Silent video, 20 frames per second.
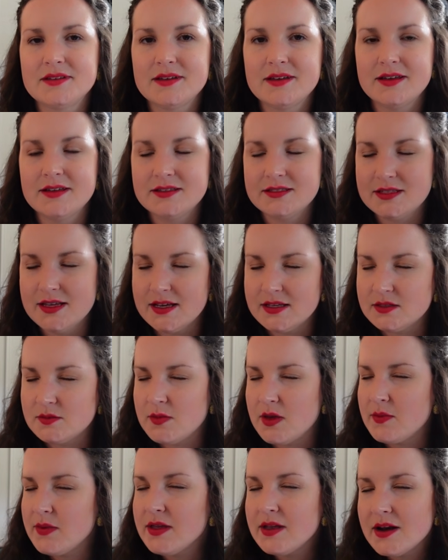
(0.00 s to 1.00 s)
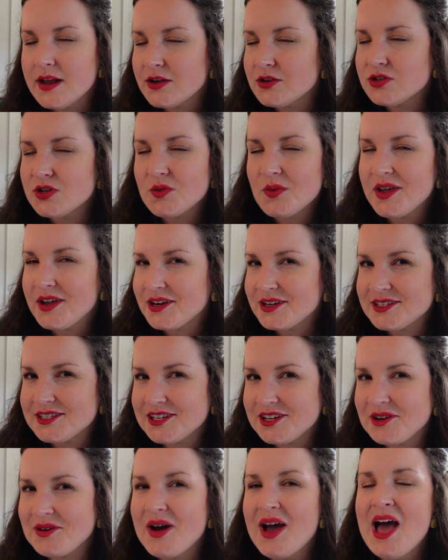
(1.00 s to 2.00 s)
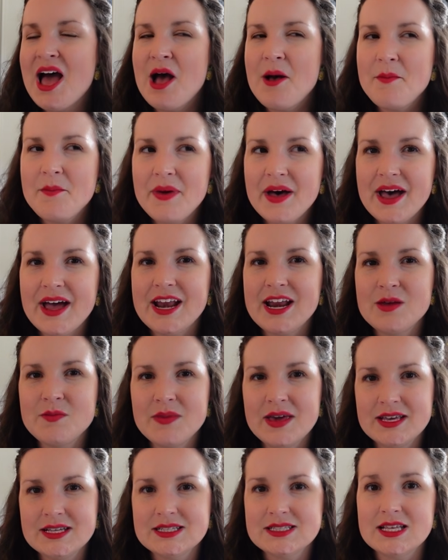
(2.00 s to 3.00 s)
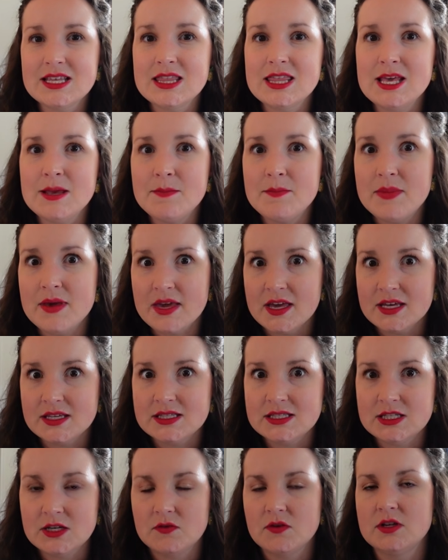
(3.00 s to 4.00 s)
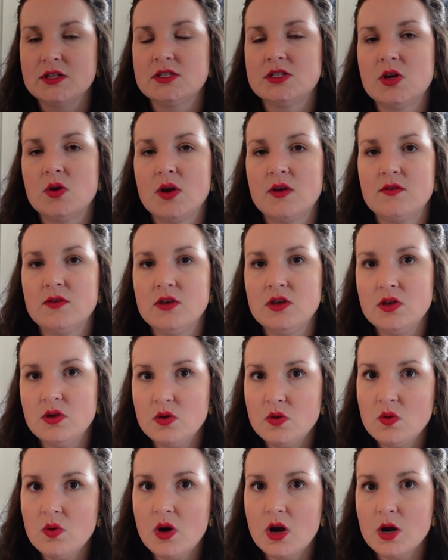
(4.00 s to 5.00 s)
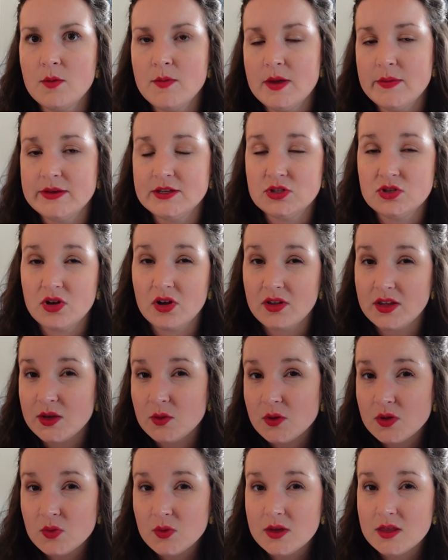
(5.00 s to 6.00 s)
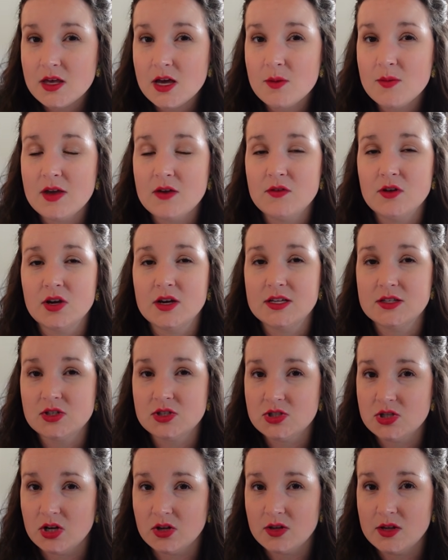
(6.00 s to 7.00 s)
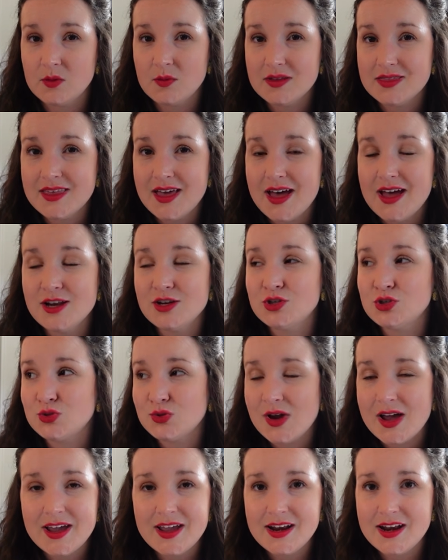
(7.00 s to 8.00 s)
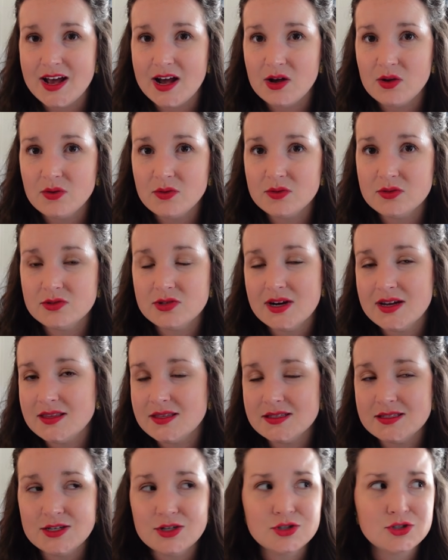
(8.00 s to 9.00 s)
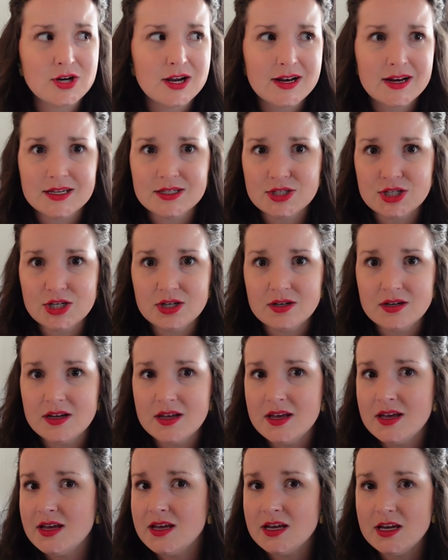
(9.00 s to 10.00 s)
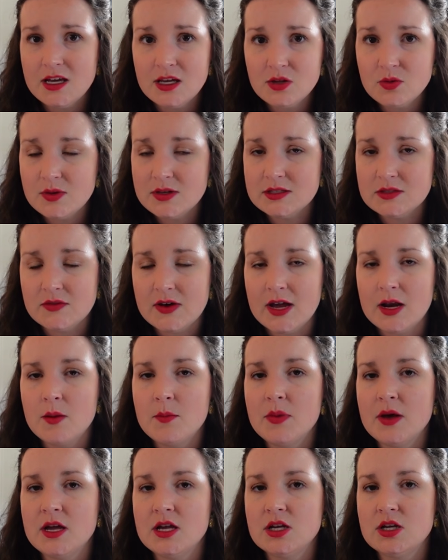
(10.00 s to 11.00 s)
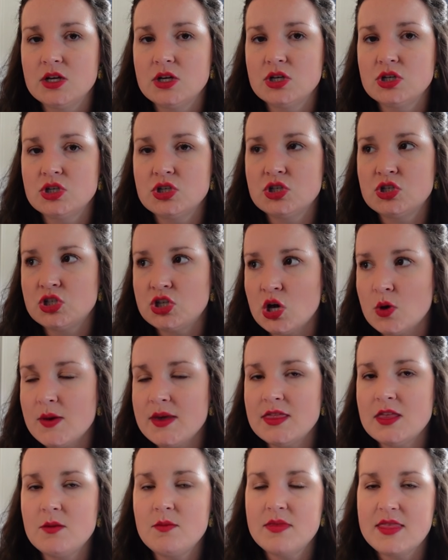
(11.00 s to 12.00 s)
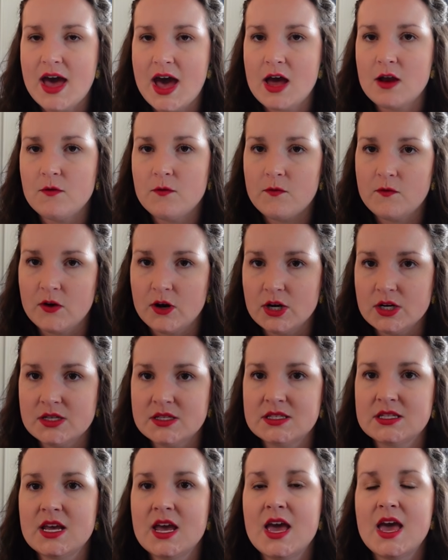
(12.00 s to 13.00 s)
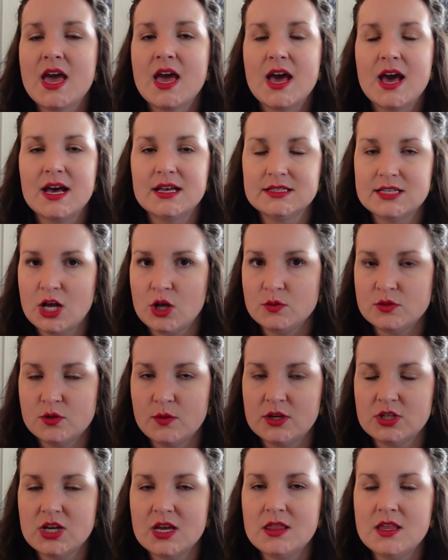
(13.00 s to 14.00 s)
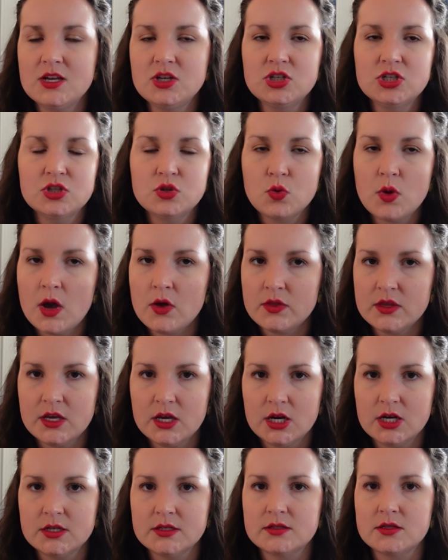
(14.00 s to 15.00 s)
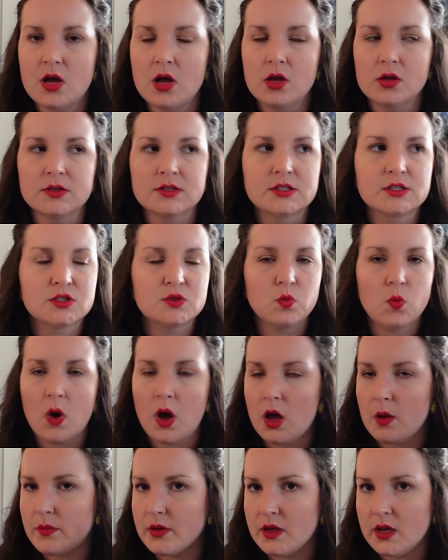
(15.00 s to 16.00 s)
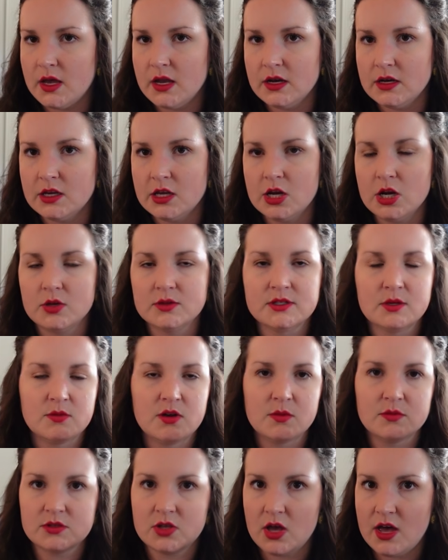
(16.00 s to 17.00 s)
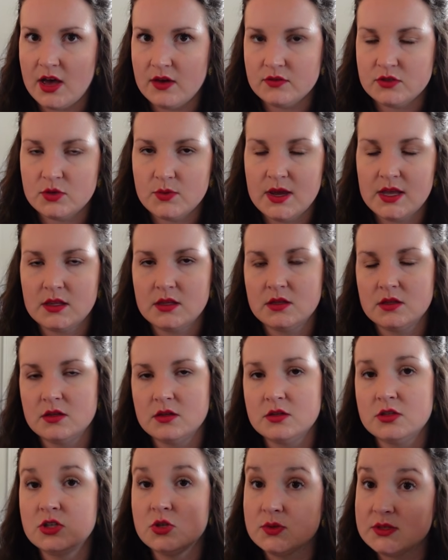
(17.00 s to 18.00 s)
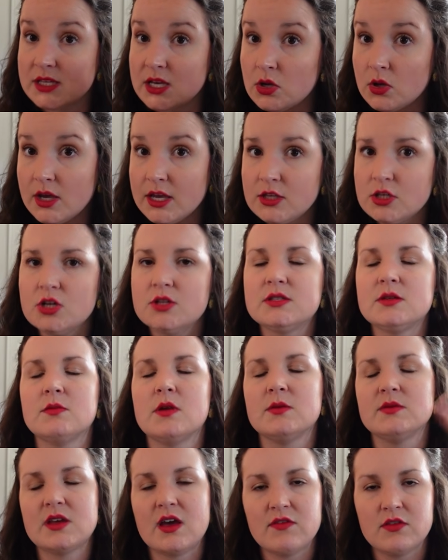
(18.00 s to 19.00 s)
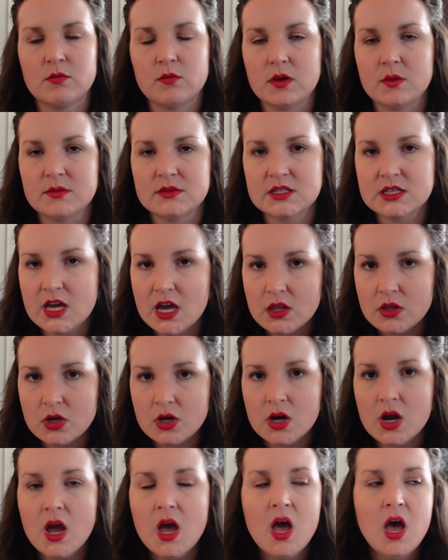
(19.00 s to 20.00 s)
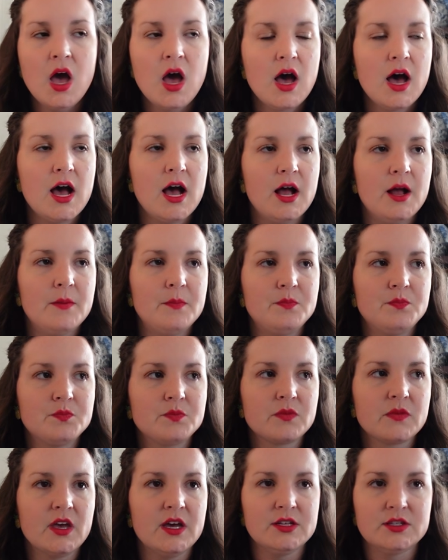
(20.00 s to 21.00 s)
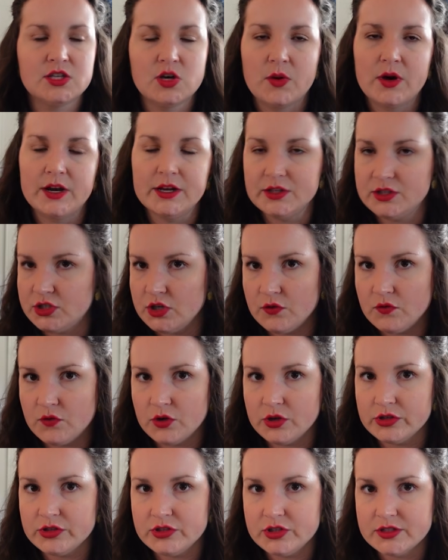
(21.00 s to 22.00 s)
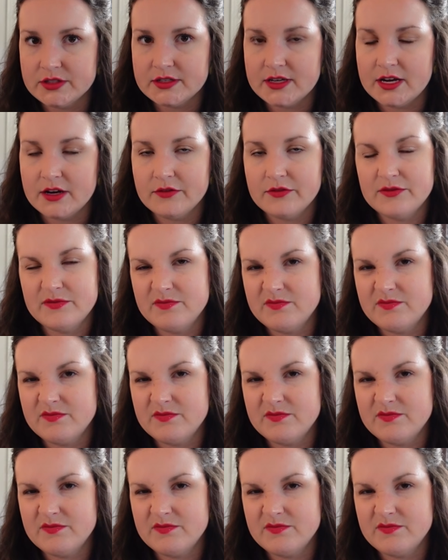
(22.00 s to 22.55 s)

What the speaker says: It takes maybe an extra week or two, but it makes the biggest difference. So if you are maybe struggling with rhythm, if your kids are struggling with that, try it out. Try it this year, try it next year. Either way is fine. But showing them that first has helped so much. And then just throughout the years, I'll swap, and sometimes I'll have two single eighth notes, sometimes I have them being together, and so on and so forth, just kind of,